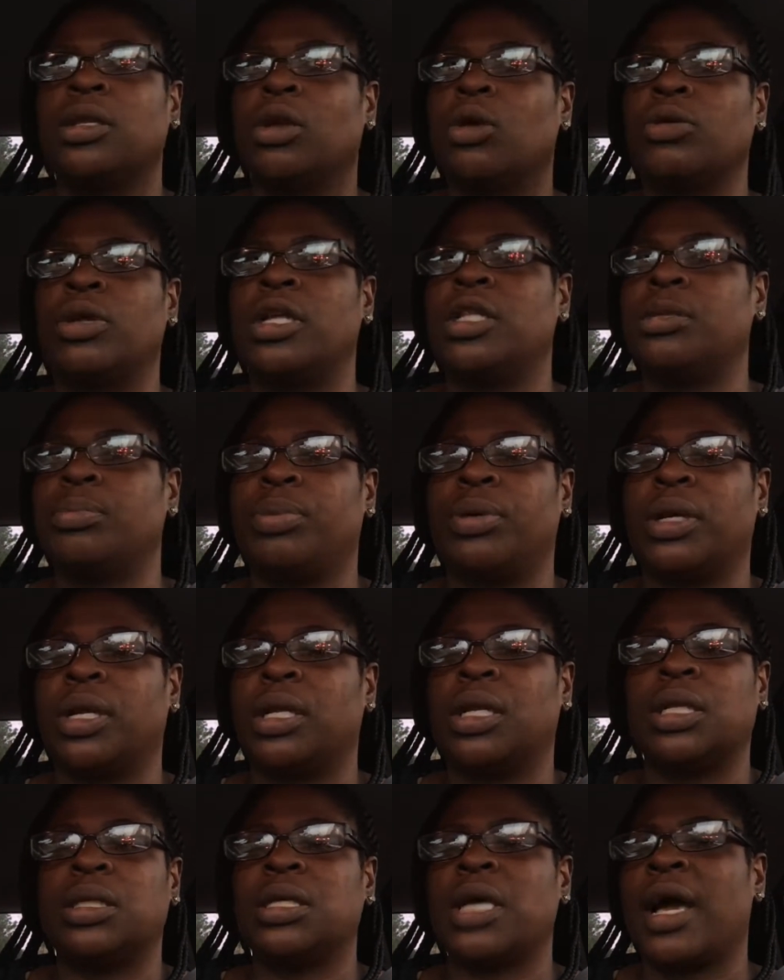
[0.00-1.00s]
No need to put
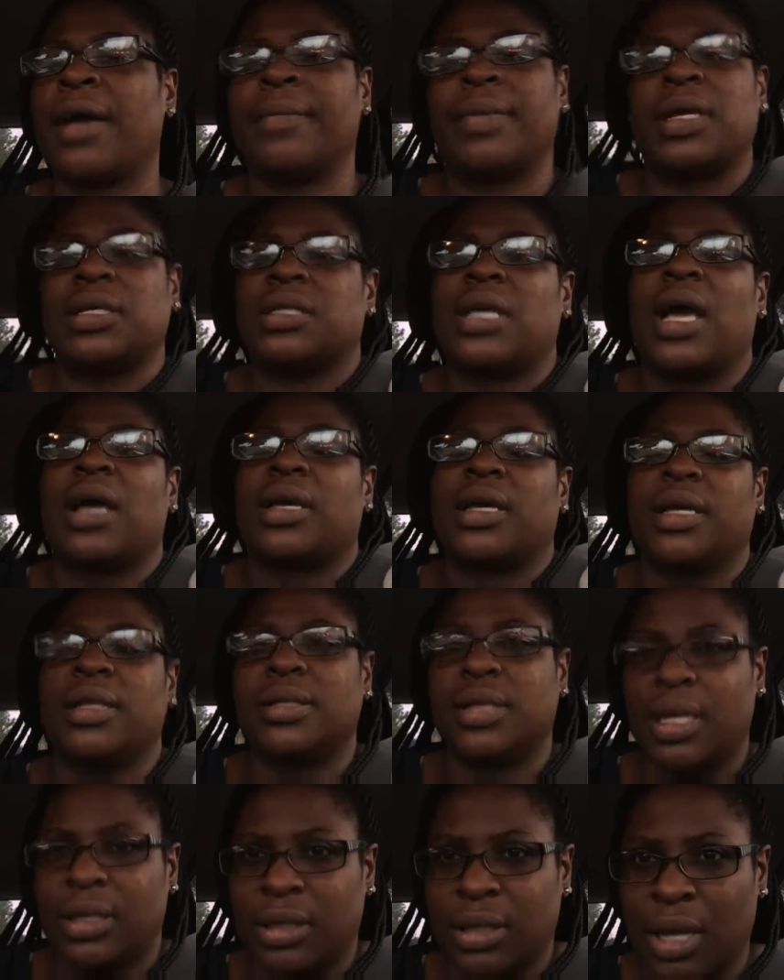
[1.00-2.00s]
in the time because I couldn't
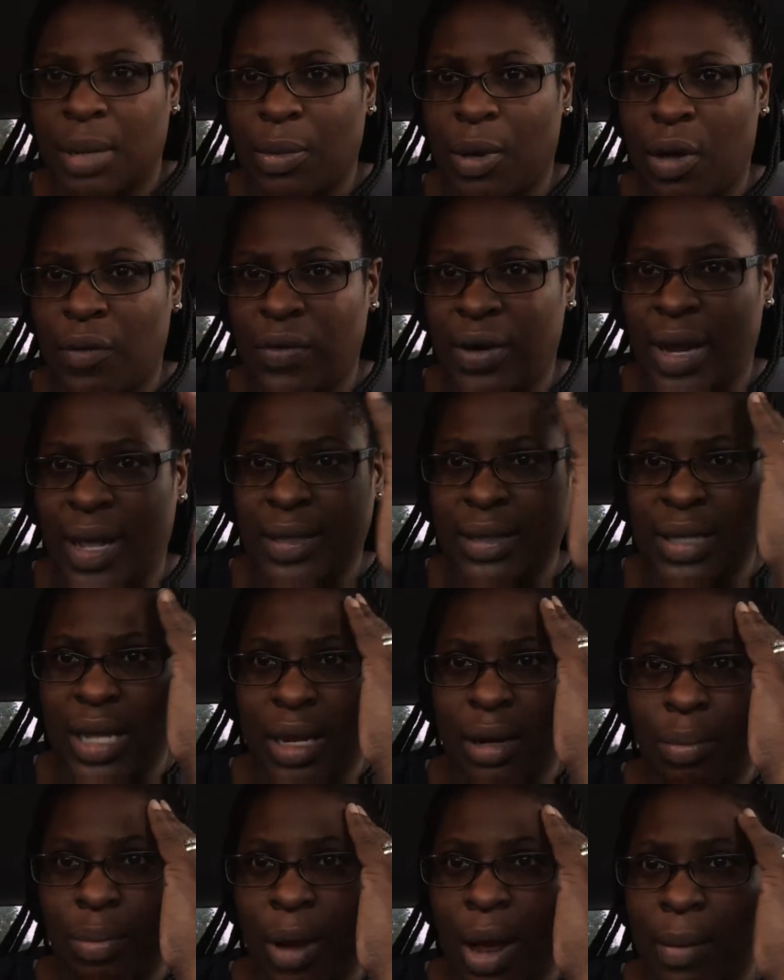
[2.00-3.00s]
take the time off. And that's
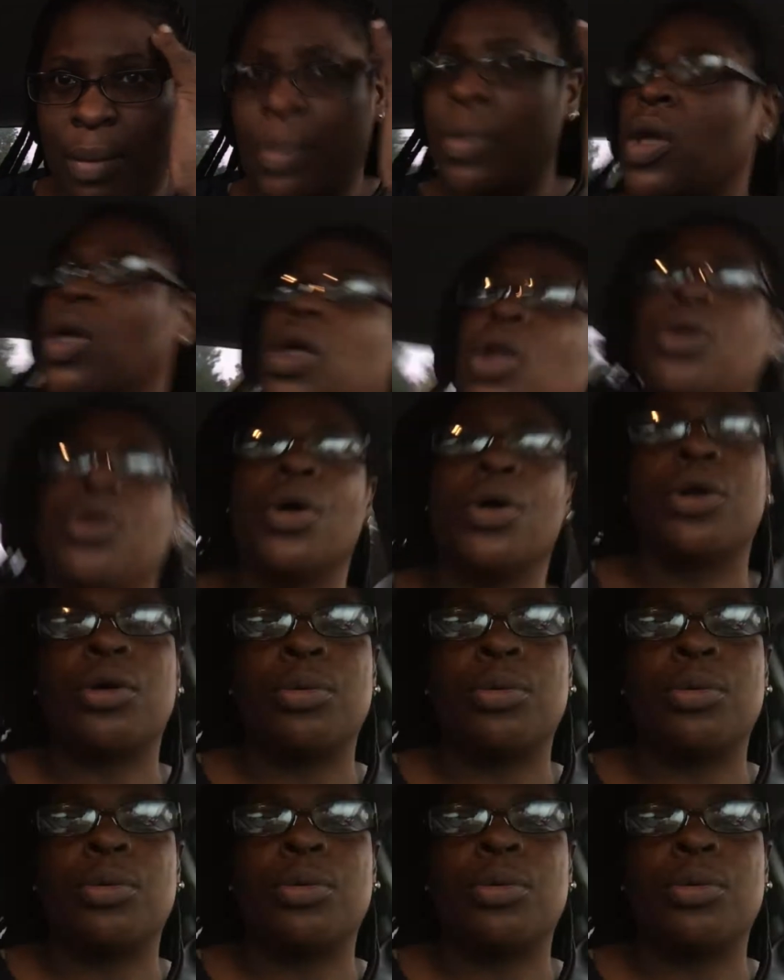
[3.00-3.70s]
not a problem. No